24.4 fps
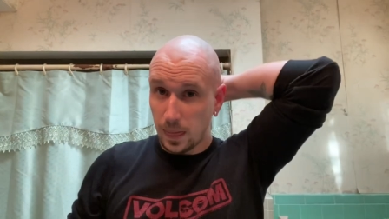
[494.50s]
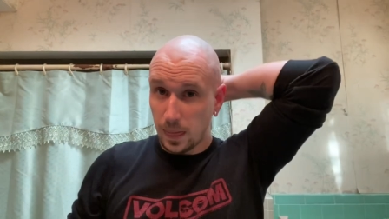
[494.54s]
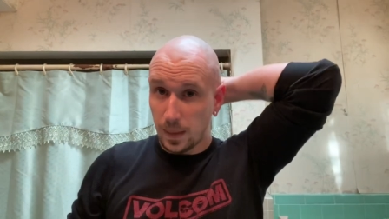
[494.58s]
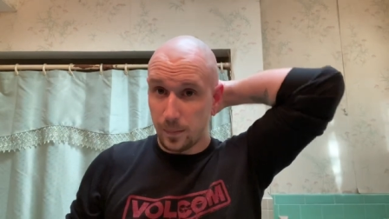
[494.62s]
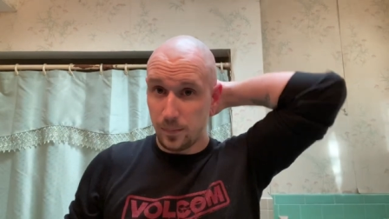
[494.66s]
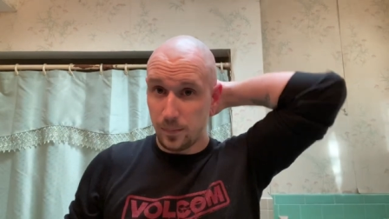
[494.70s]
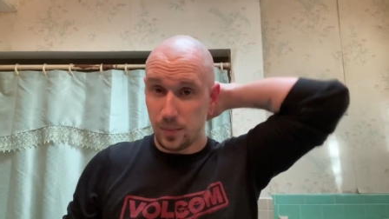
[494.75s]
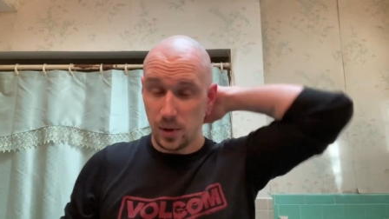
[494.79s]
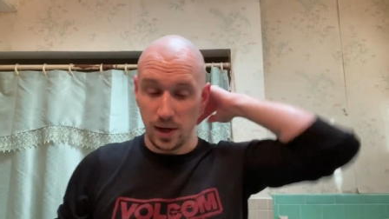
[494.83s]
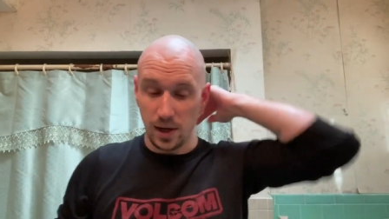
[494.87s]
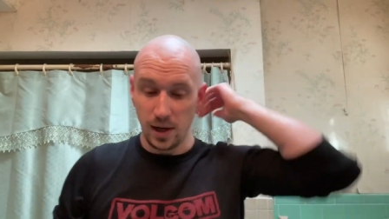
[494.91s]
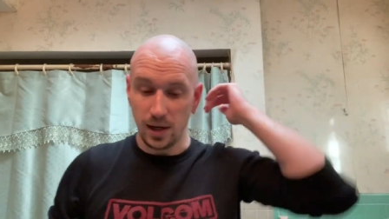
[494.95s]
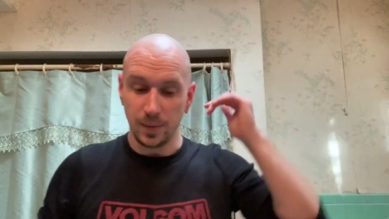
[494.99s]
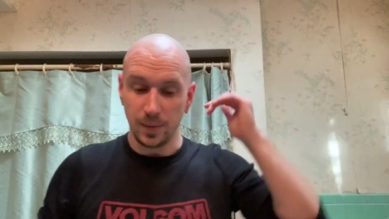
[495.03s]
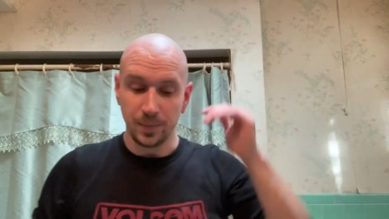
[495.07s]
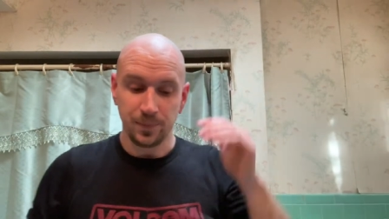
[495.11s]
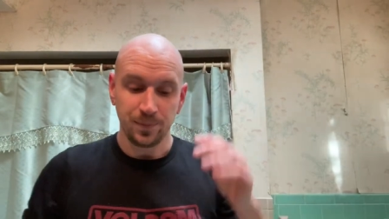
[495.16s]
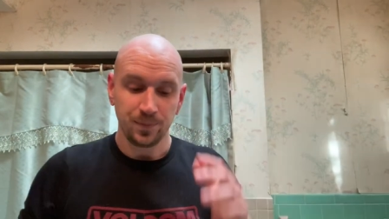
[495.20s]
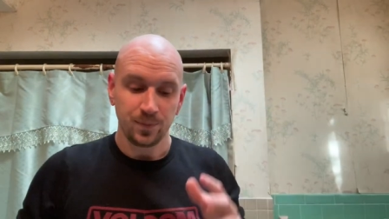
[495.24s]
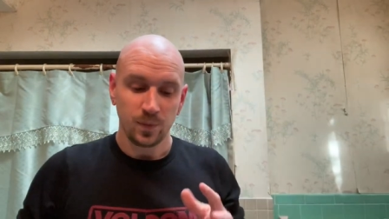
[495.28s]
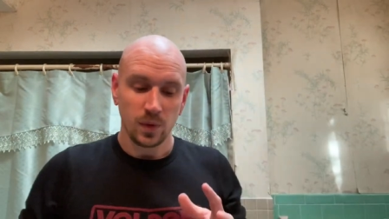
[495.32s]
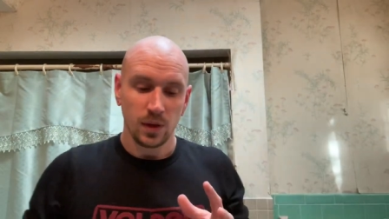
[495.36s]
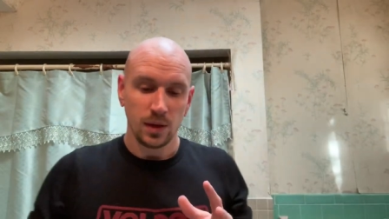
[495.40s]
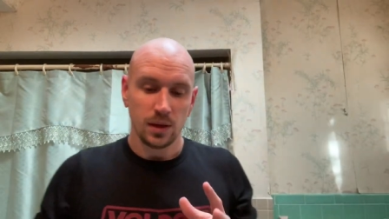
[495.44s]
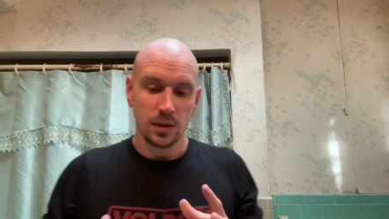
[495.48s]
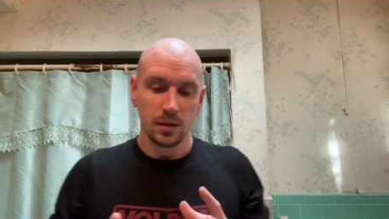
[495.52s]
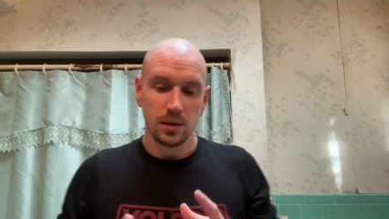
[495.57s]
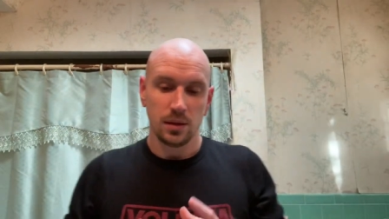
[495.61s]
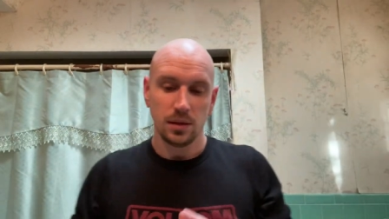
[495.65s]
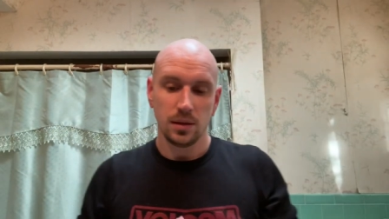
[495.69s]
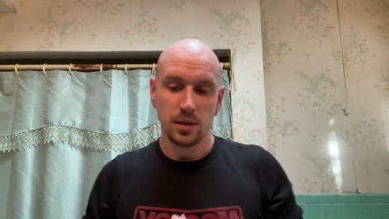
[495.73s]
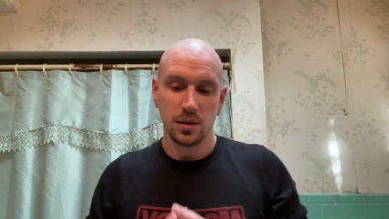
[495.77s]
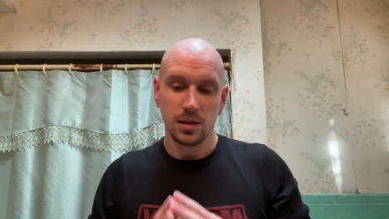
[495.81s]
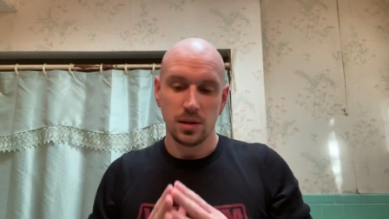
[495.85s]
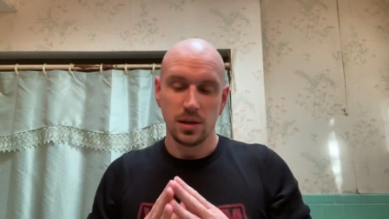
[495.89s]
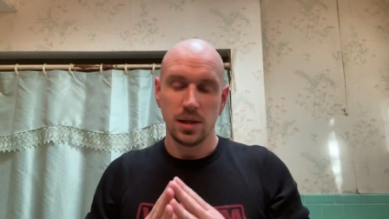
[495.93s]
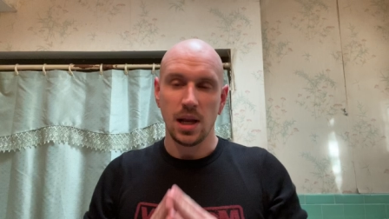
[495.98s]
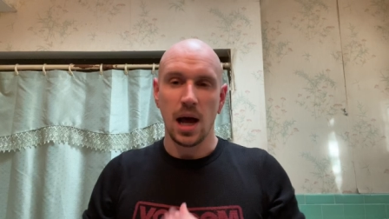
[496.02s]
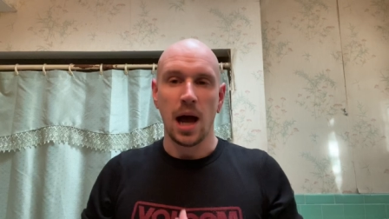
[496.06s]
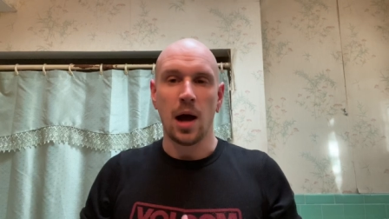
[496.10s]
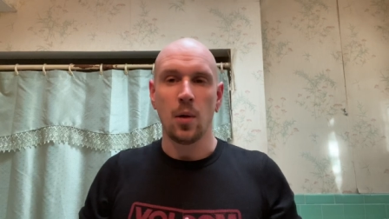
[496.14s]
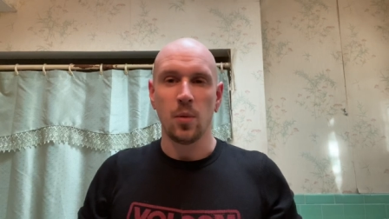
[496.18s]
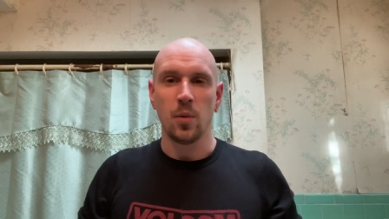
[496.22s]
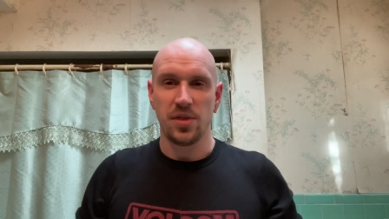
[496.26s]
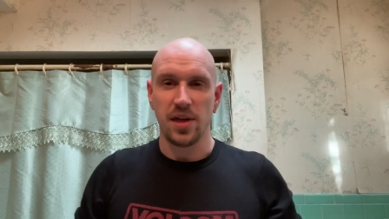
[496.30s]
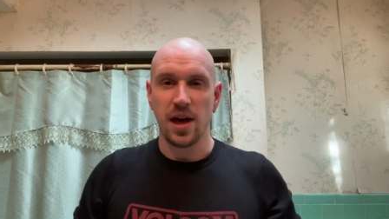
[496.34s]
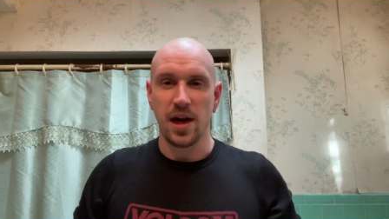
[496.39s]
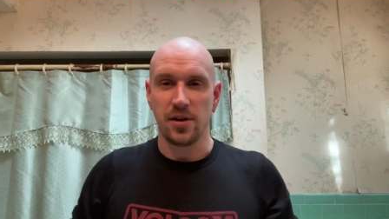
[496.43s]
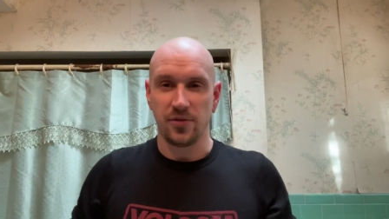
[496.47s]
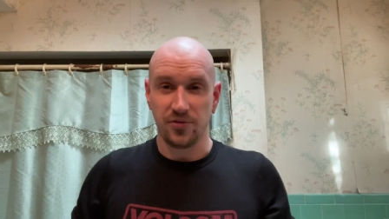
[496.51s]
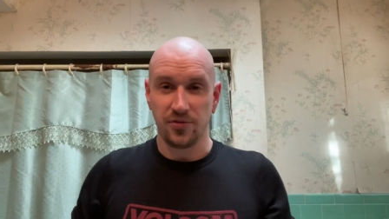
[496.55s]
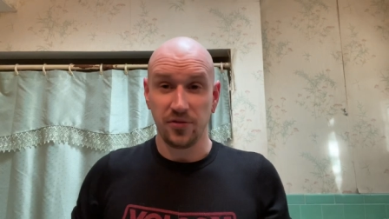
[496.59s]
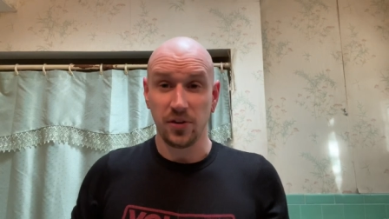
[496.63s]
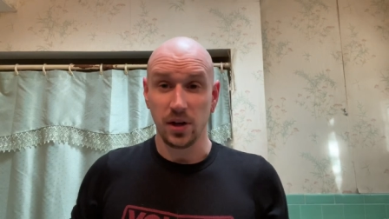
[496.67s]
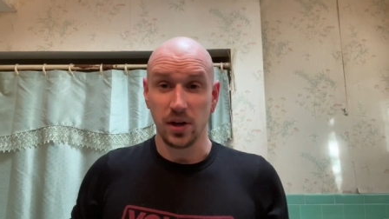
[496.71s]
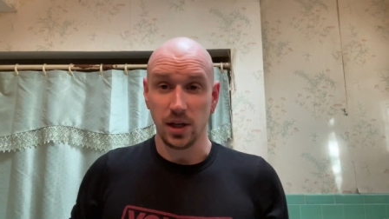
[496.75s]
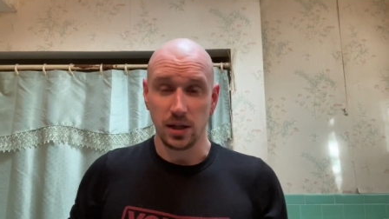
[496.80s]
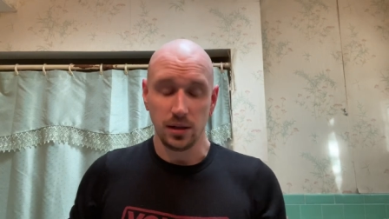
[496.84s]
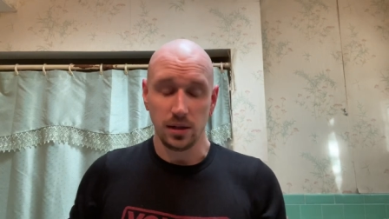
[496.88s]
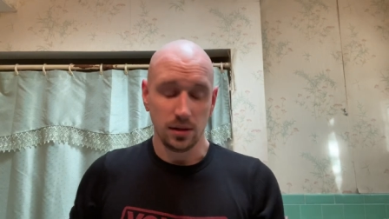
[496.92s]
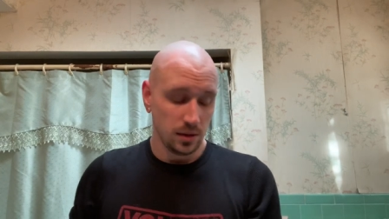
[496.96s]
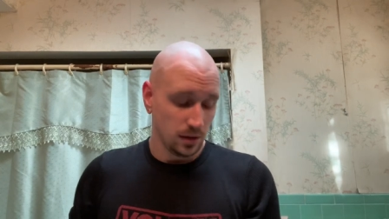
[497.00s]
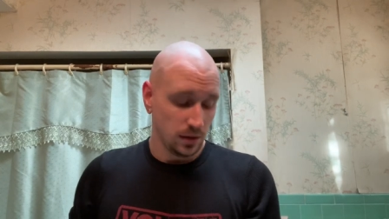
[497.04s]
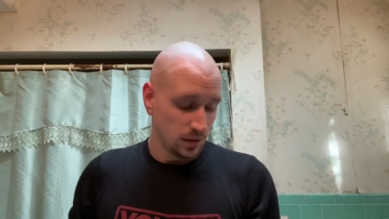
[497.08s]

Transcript: but not without a fight.